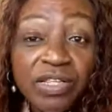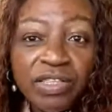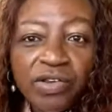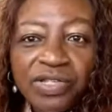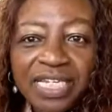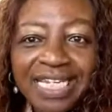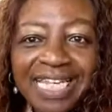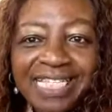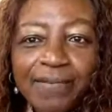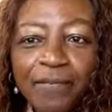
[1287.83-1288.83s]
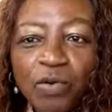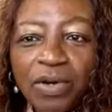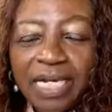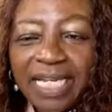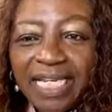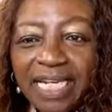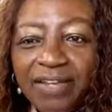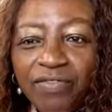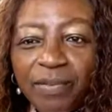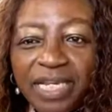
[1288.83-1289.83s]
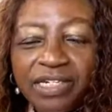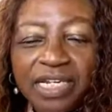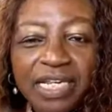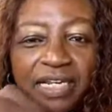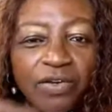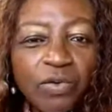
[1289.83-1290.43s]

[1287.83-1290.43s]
and Thursday to get some more needed information,